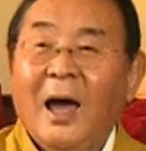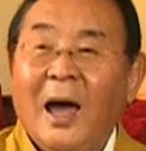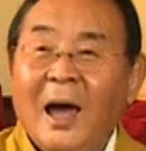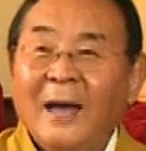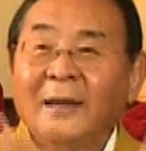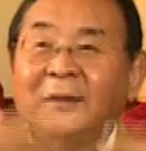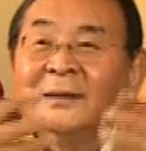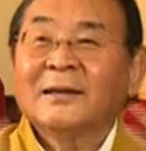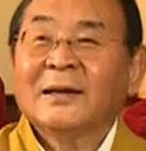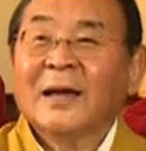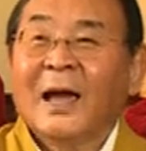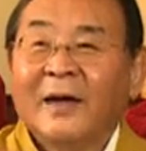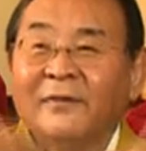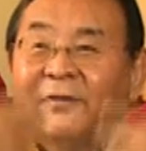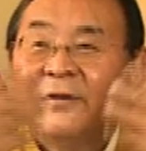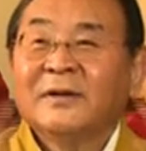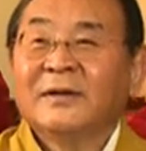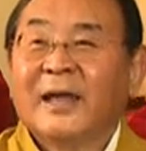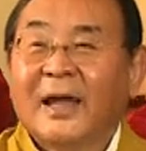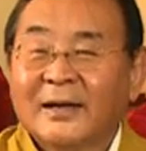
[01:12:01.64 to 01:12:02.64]

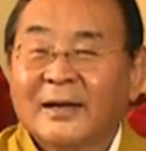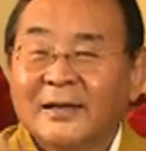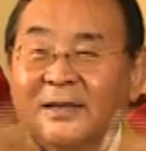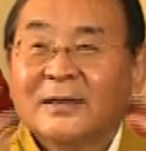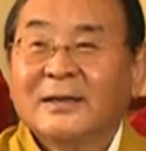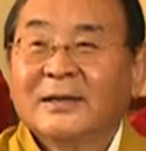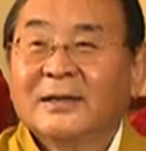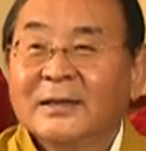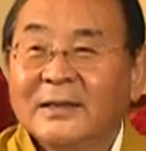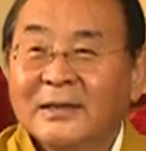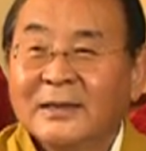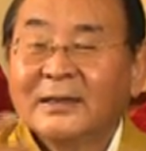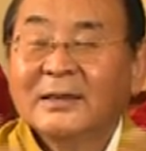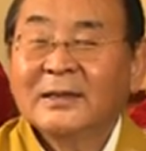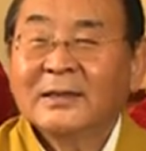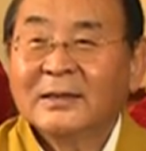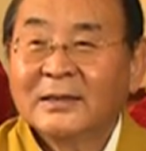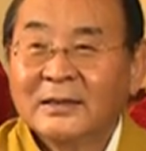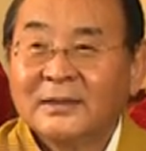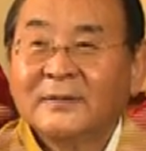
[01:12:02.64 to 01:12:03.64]
uncover that,
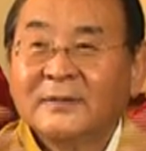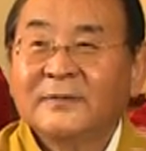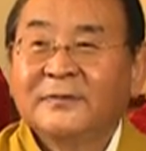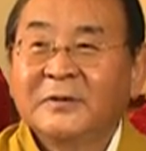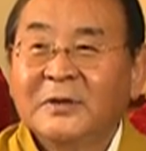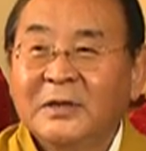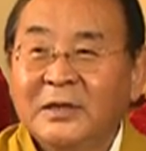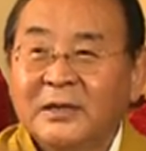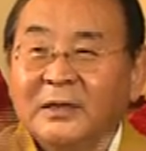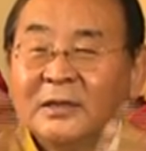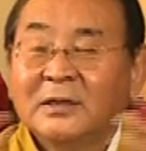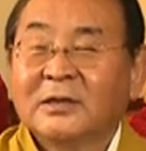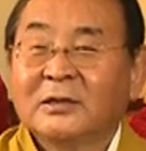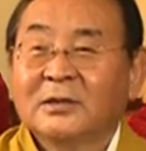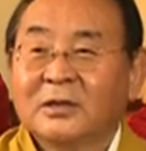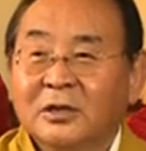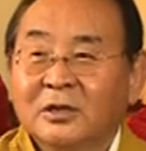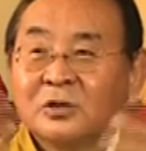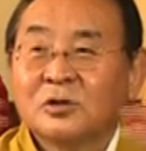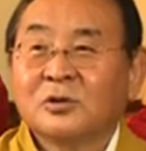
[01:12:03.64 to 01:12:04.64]
reveal
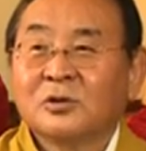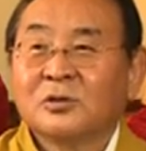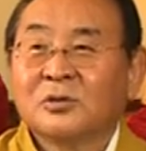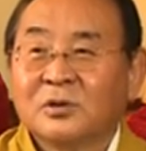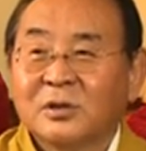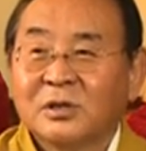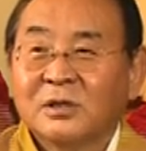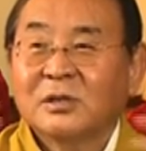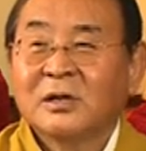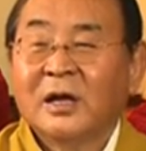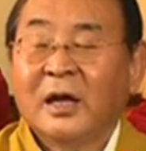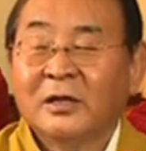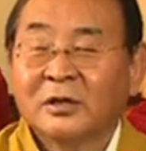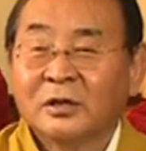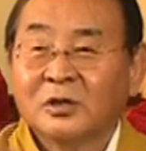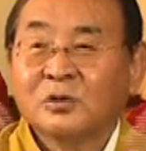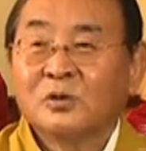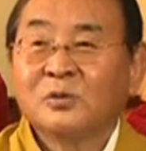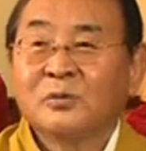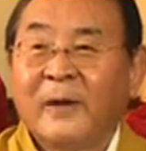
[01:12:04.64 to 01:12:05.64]
the truth and
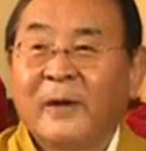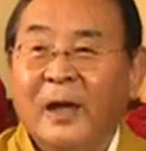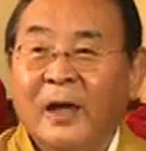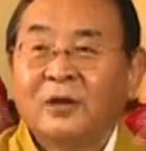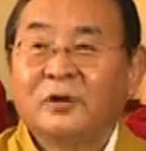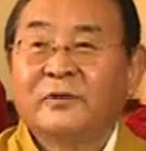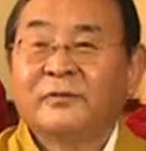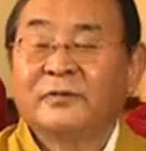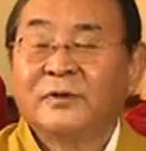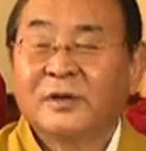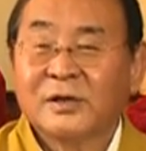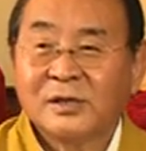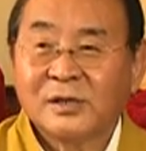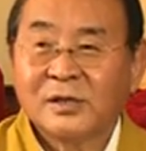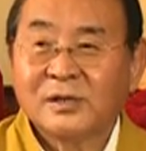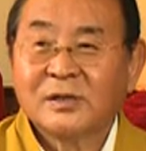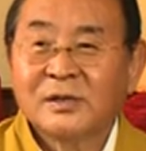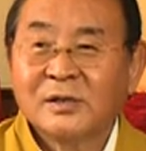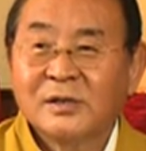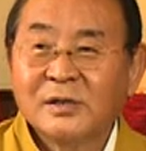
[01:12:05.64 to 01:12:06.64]
the true value of
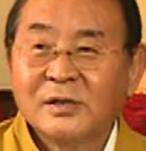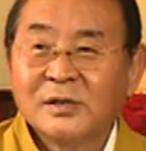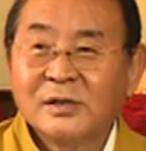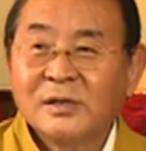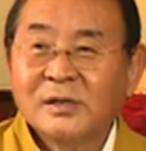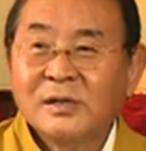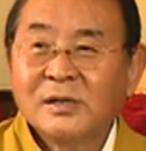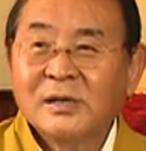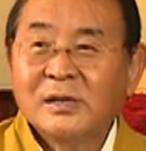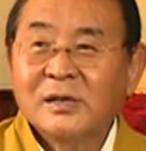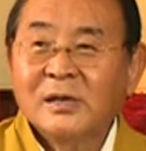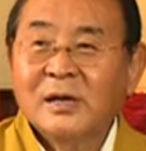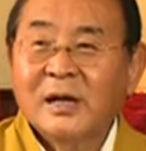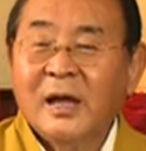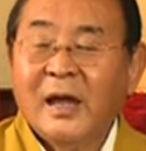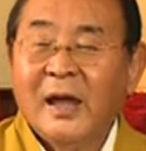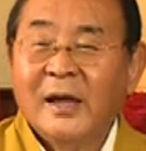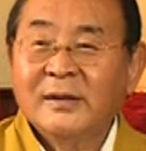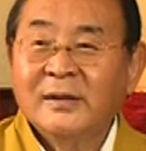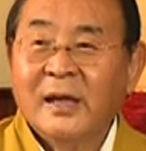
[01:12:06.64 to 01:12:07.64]
this.
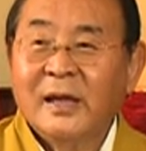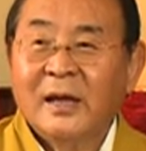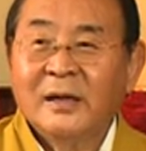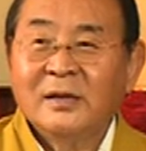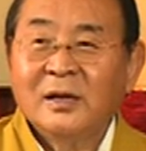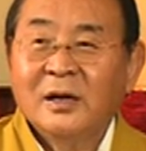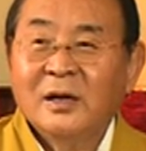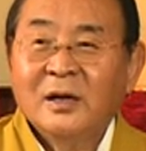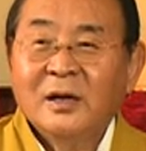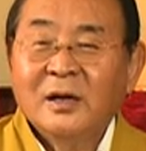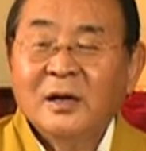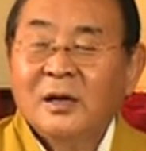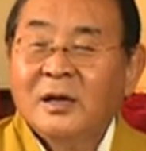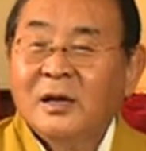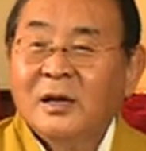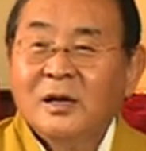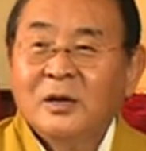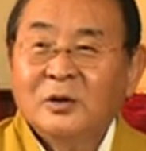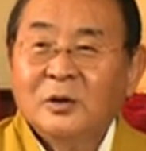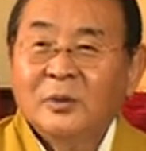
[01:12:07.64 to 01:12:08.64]
And then,
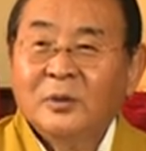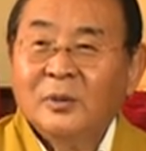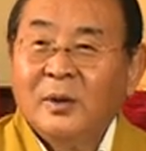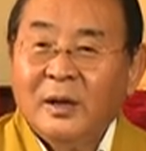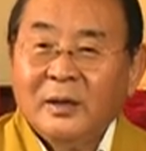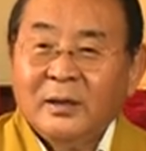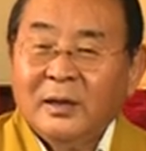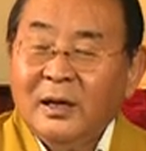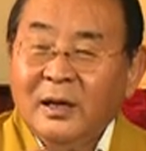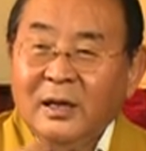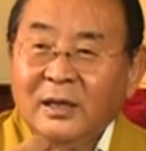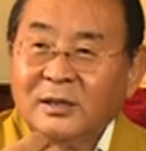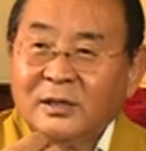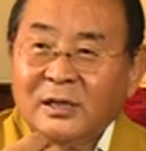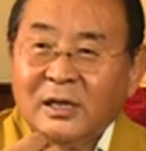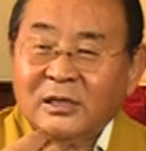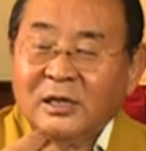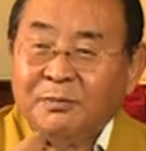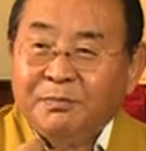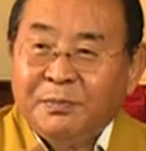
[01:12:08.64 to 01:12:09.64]
you know, it's
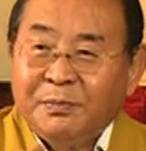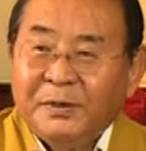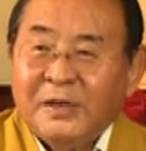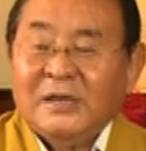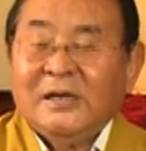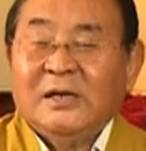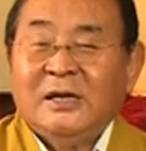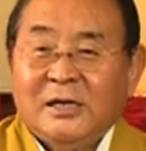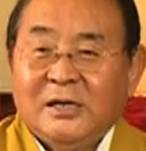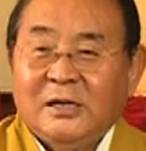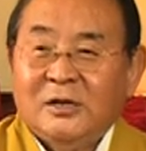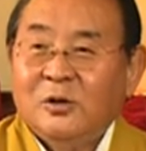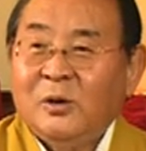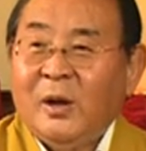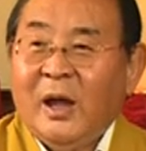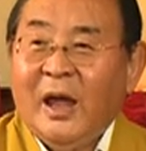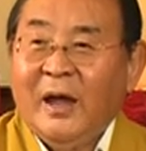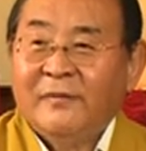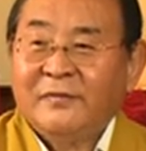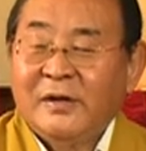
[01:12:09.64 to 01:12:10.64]
it's a pity you
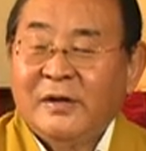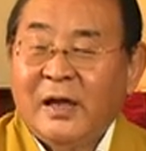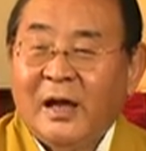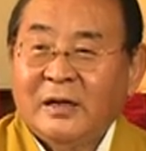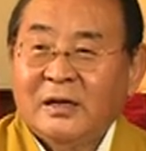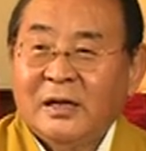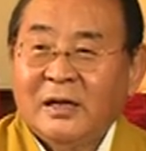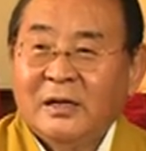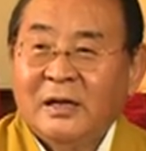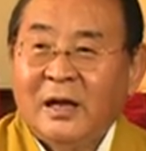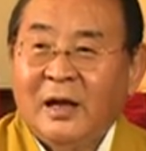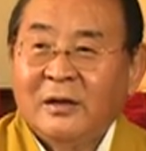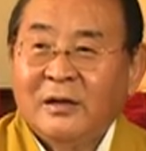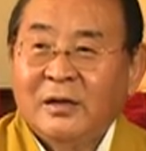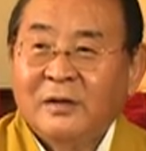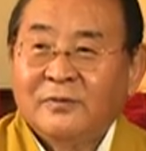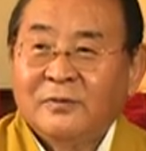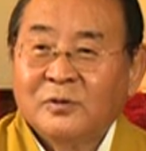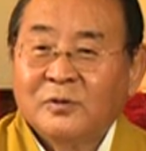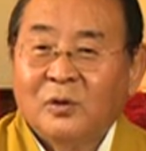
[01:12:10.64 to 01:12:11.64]
have that and then
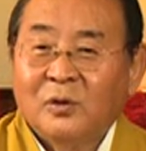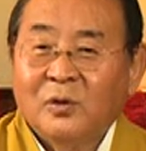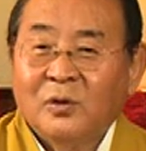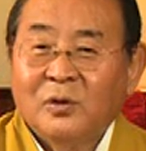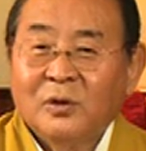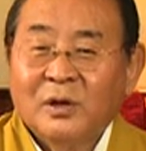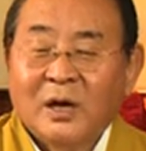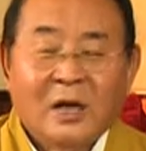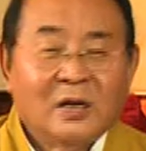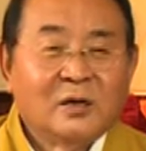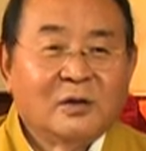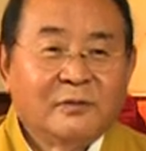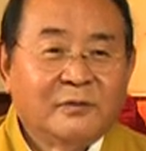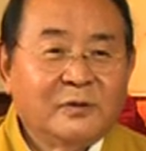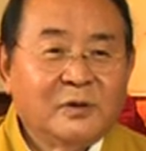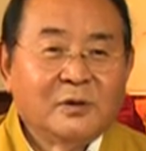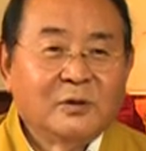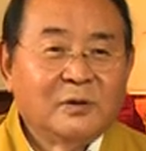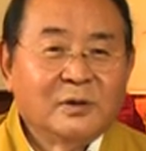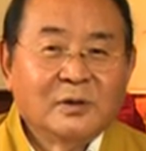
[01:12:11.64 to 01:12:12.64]
if you go kind of,
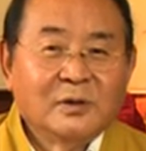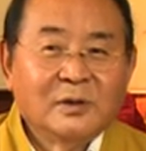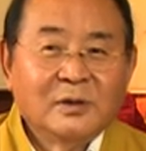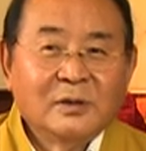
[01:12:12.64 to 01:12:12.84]
you know,